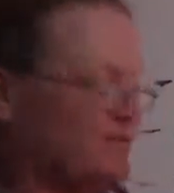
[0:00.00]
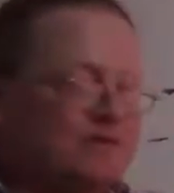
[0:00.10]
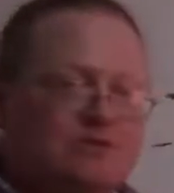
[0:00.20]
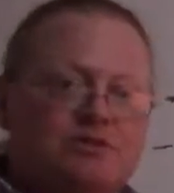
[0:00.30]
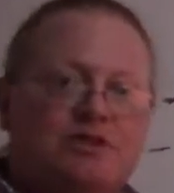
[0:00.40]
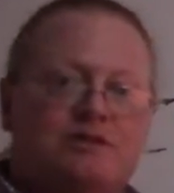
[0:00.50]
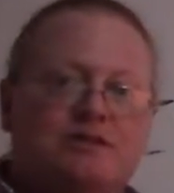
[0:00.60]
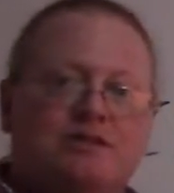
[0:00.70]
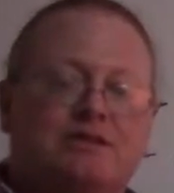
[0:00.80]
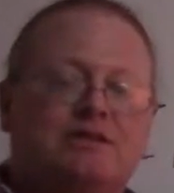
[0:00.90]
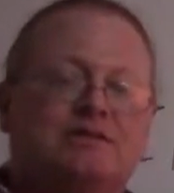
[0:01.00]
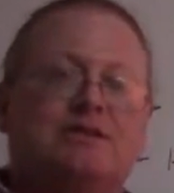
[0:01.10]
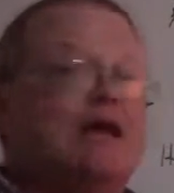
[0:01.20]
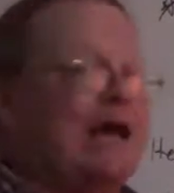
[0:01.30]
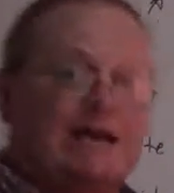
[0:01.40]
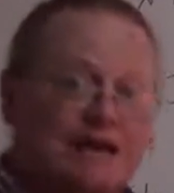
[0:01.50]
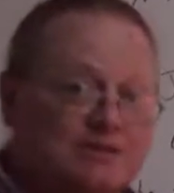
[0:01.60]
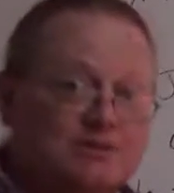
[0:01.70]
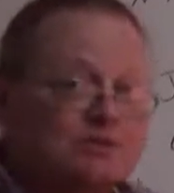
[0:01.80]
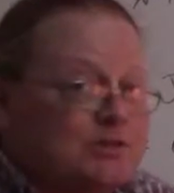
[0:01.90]
of these crazy things, and I
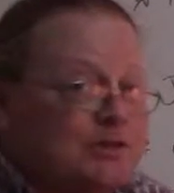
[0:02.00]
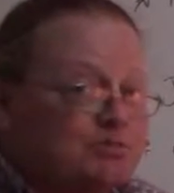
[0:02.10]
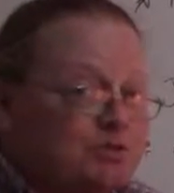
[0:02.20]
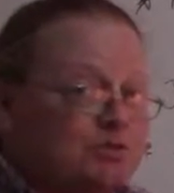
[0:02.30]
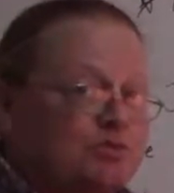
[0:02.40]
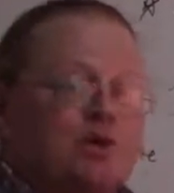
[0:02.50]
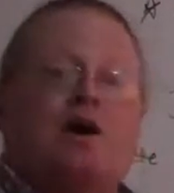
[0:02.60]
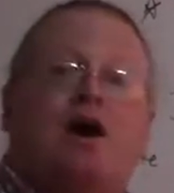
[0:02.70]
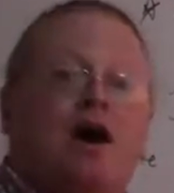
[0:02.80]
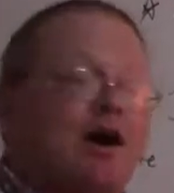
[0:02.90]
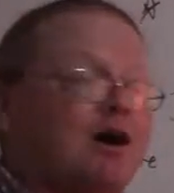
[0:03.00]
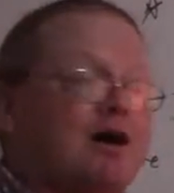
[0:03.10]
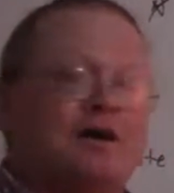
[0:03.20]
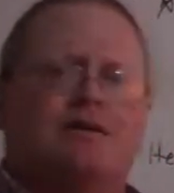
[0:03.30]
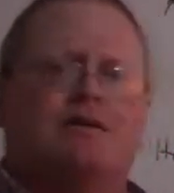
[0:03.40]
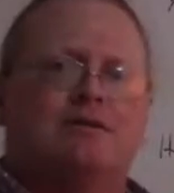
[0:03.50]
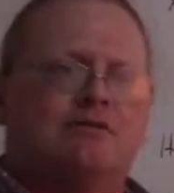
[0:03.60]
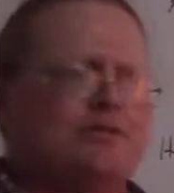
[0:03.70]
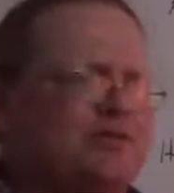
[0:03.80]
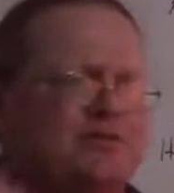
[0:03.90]
still say them too,
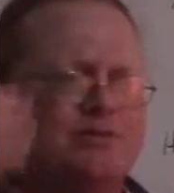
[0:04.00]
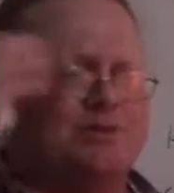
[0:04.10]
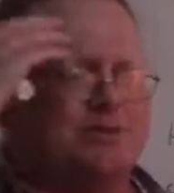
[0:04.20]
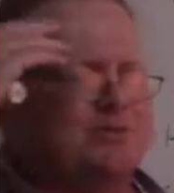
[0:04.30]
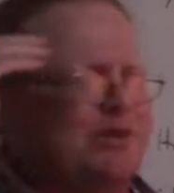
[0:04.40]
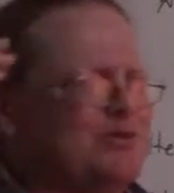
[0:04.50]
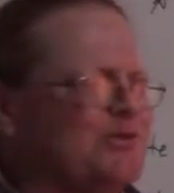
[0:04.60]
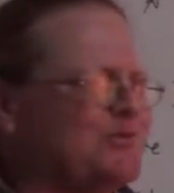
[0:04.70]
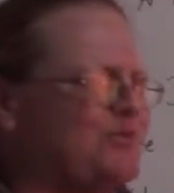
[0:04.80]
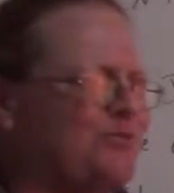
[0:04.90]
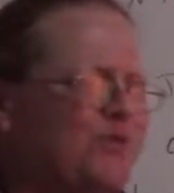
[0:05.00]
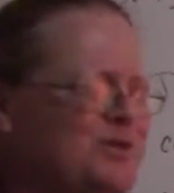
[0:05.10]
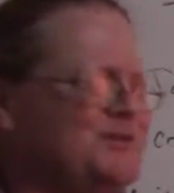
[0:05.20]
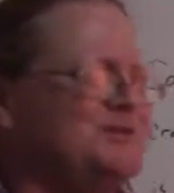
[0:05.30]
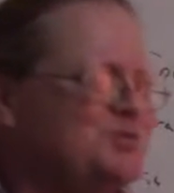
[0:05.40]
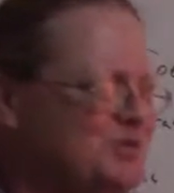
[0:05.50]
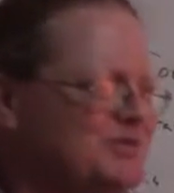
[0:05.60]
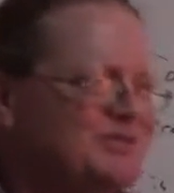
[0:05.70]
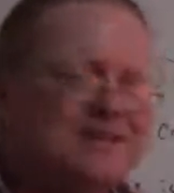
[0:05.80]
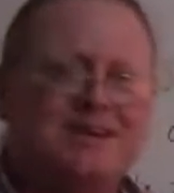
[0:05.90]
you're going to be going, "What did you
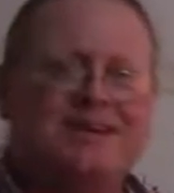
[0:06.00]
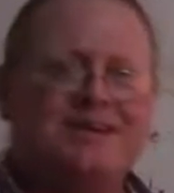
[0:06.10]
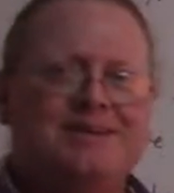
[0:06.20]
just say?